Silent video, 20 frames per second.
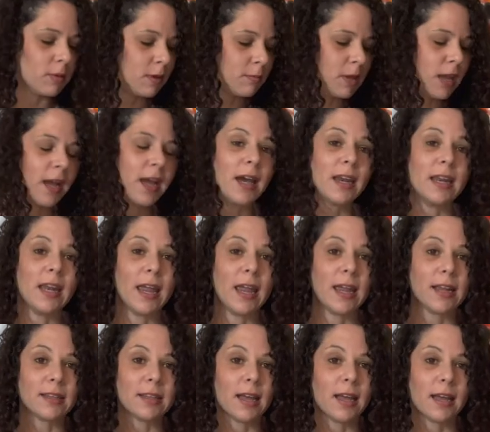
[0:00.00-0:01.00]
I mean, I got an
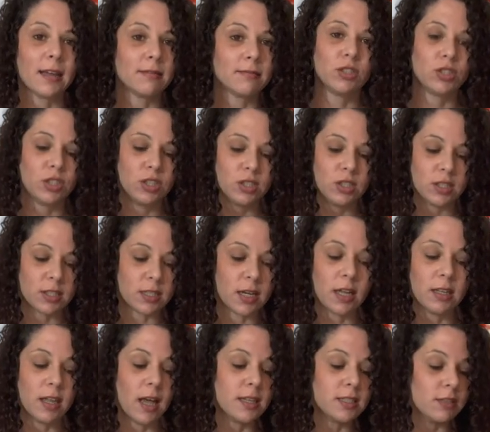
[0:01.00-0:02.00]
aunt that she's just
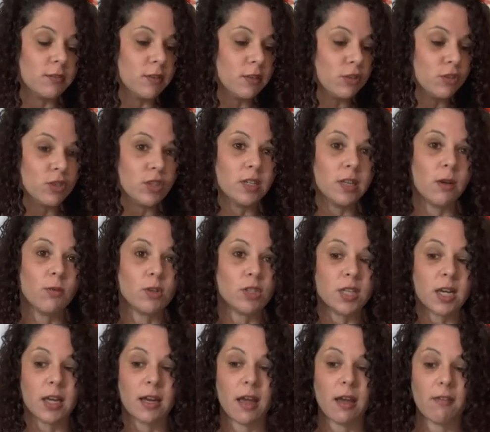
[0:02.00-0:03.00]
got lots of energy. I wish
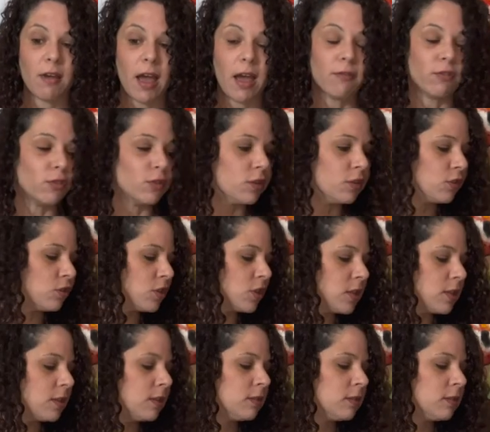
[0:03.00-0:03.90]
I could have half her energy.